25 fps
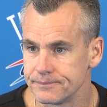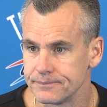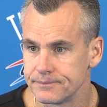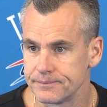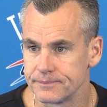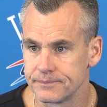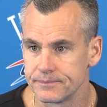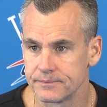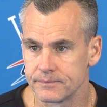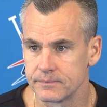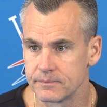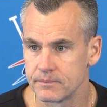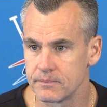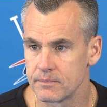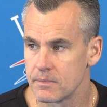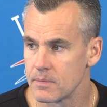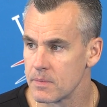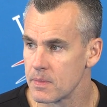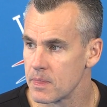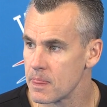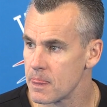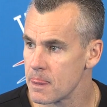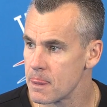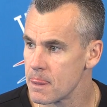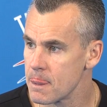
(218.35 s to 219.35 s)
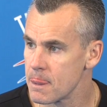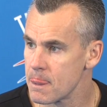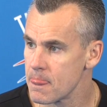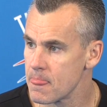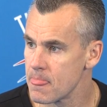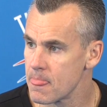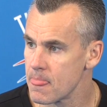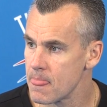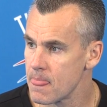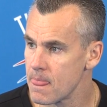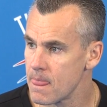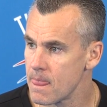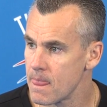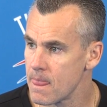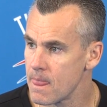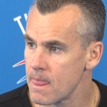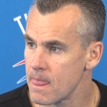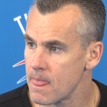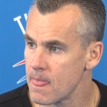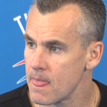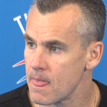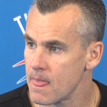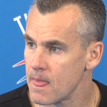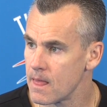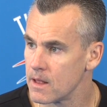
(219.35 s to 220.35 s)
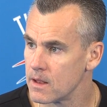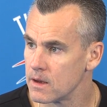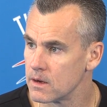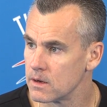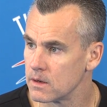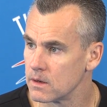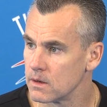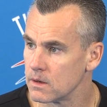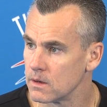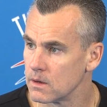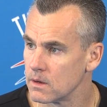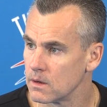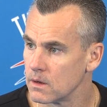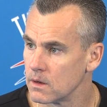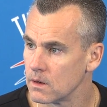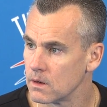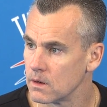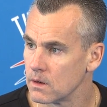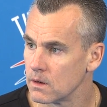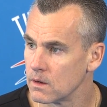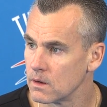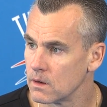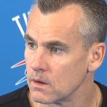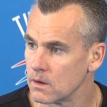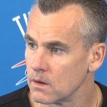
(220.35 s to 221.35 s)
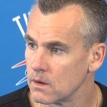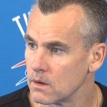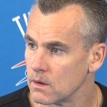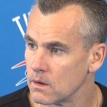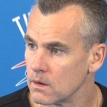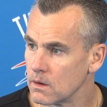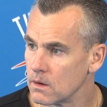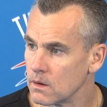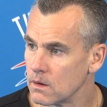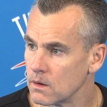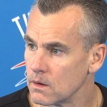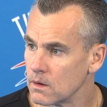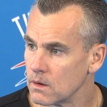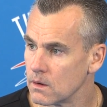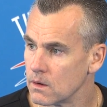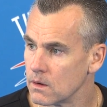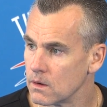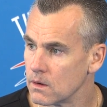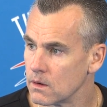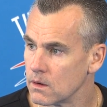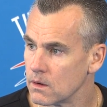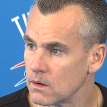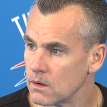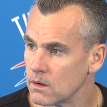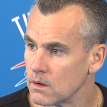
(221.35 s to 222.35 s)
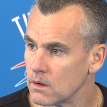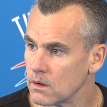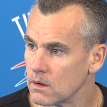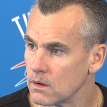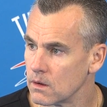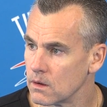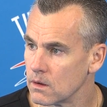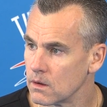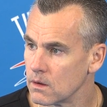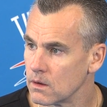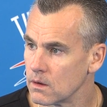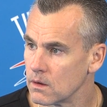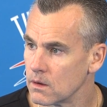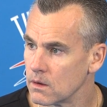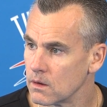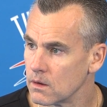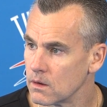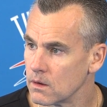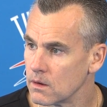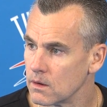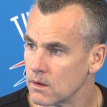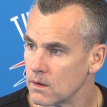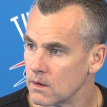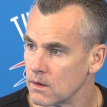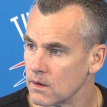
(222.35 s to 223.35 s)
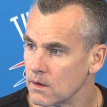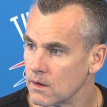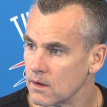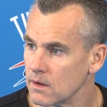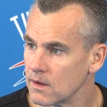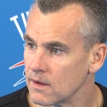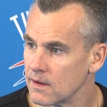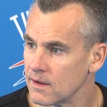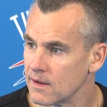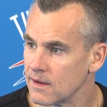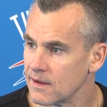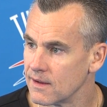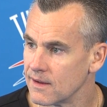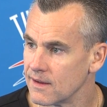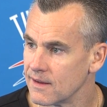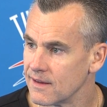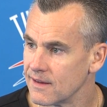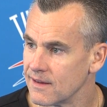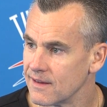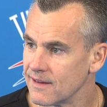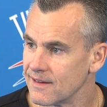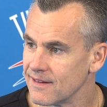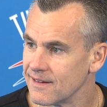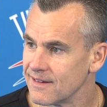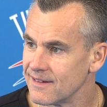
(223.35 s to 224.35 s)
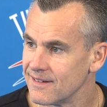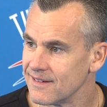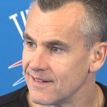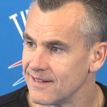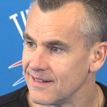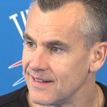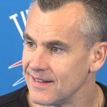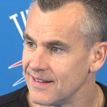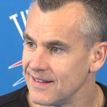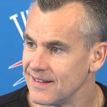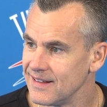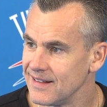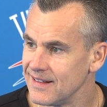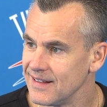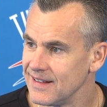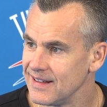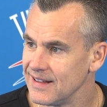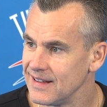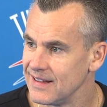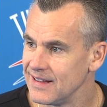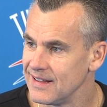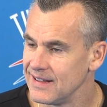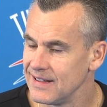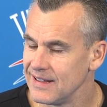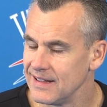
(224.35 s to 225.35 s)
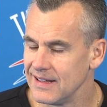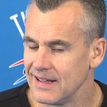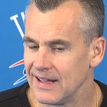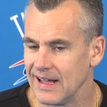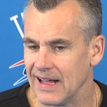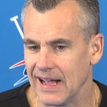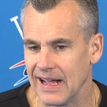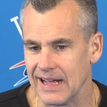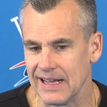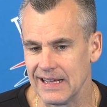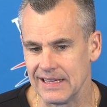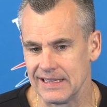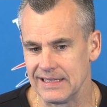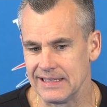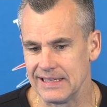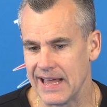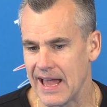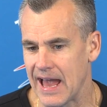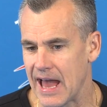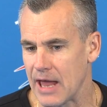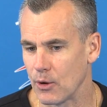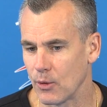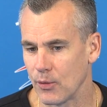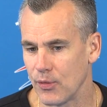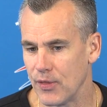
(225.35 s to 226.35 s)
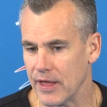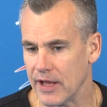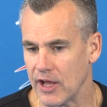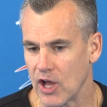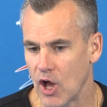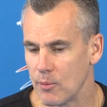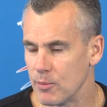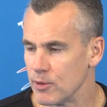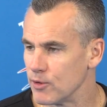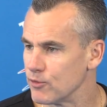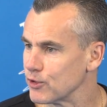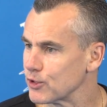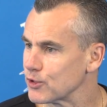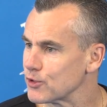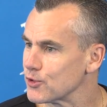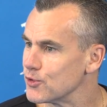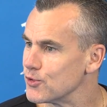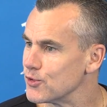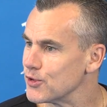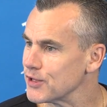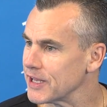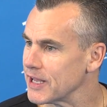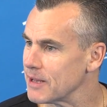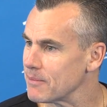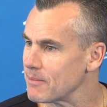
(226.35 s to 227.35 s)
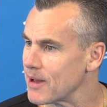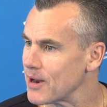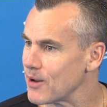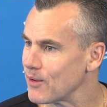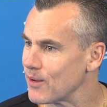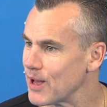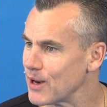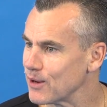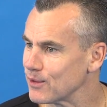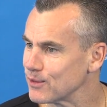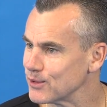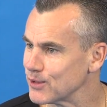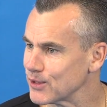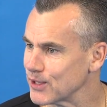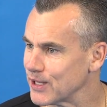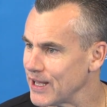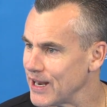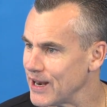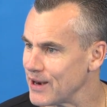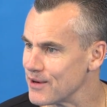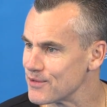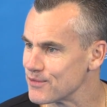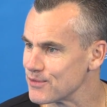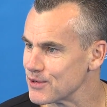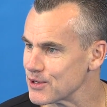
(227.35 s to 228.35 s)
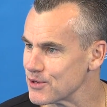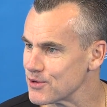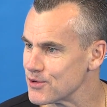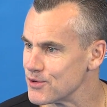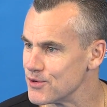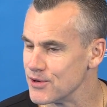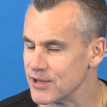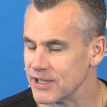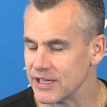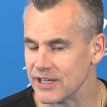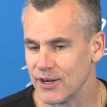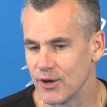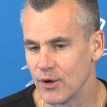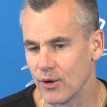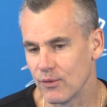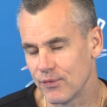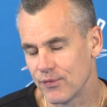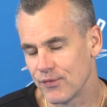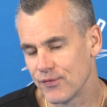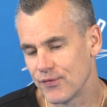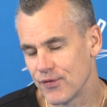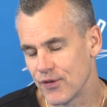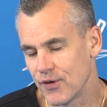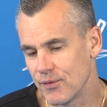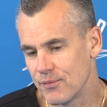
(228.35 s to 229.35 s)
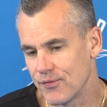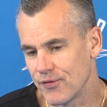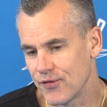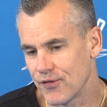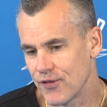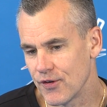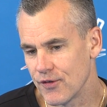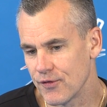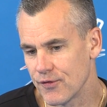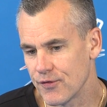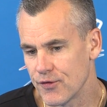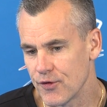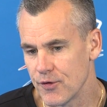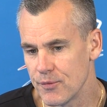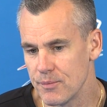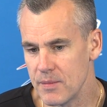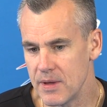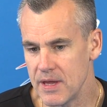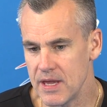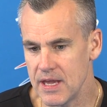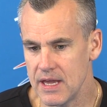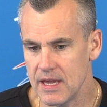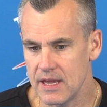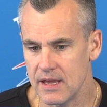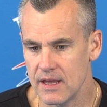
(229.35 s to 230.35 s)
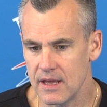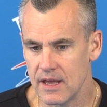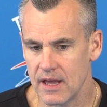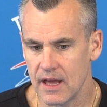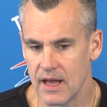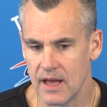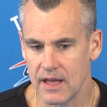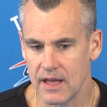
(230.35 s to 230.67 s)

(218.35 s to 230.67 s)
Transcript: is it going to feel like you're back in college when you sit down with Kevin, having to recruit a guy? Yeah, I don't think I'll be recruiting him. I don't. I don't look at it as recruiting. You know, for for for me,